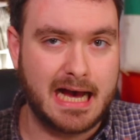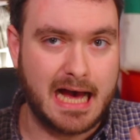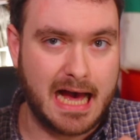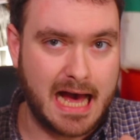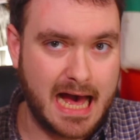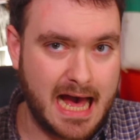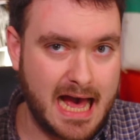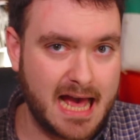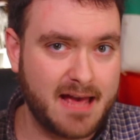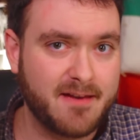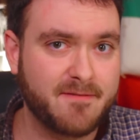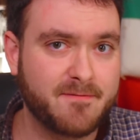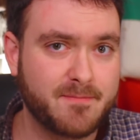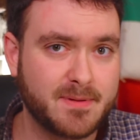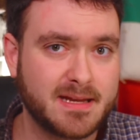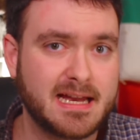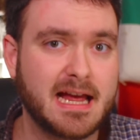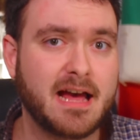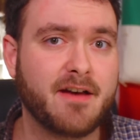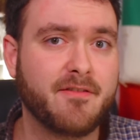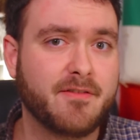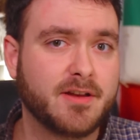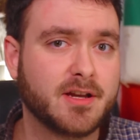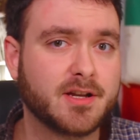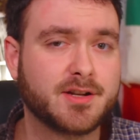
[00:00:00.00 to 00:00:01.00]
I've been
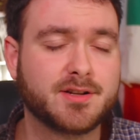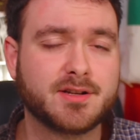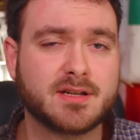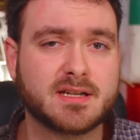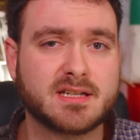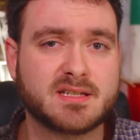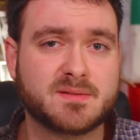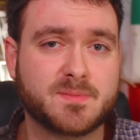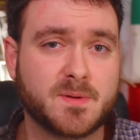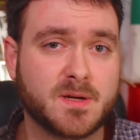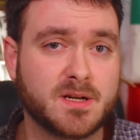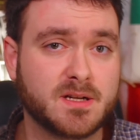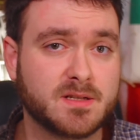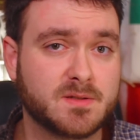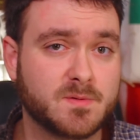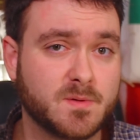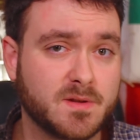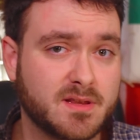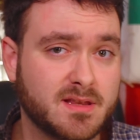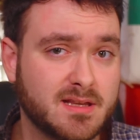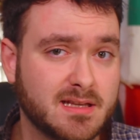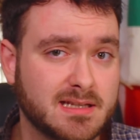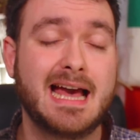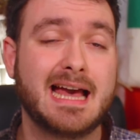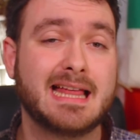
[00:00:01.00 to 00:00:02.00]
having a good experience
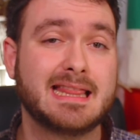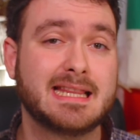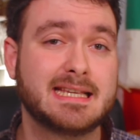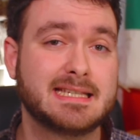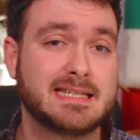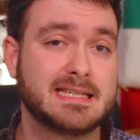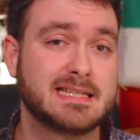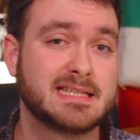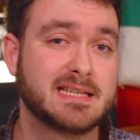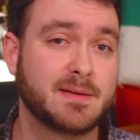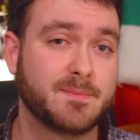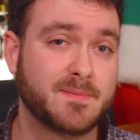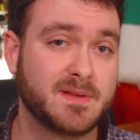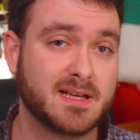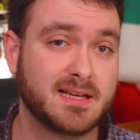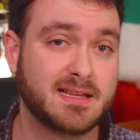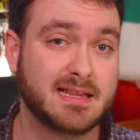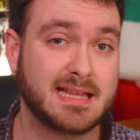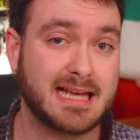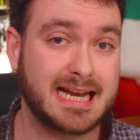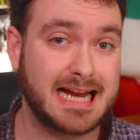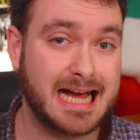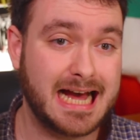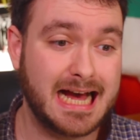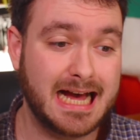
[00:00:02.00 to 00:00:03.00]
with this, and this is something
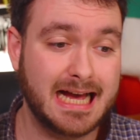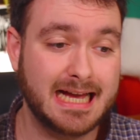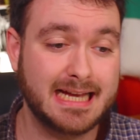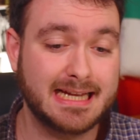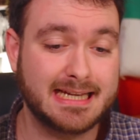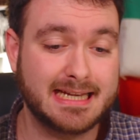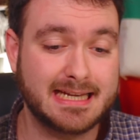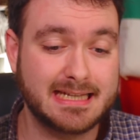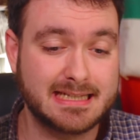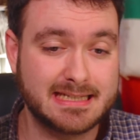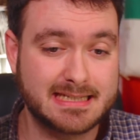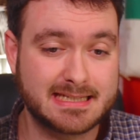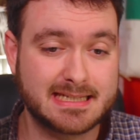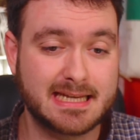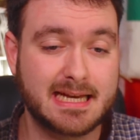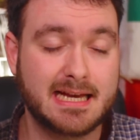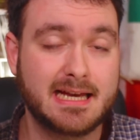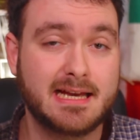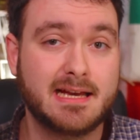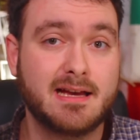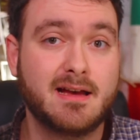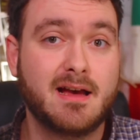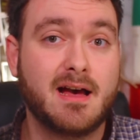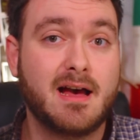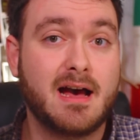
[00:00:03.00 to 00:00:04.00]
that I can
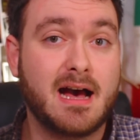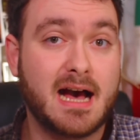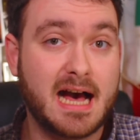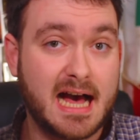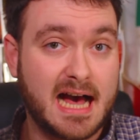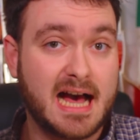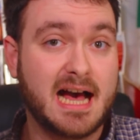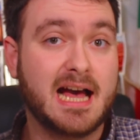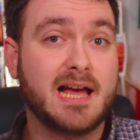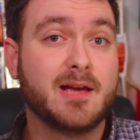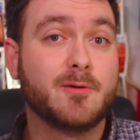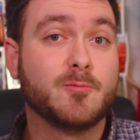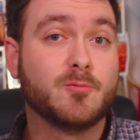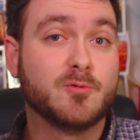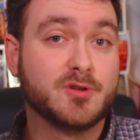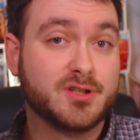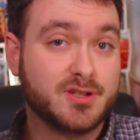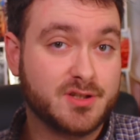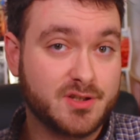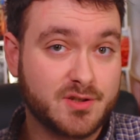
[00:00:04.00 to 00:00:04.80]
say I would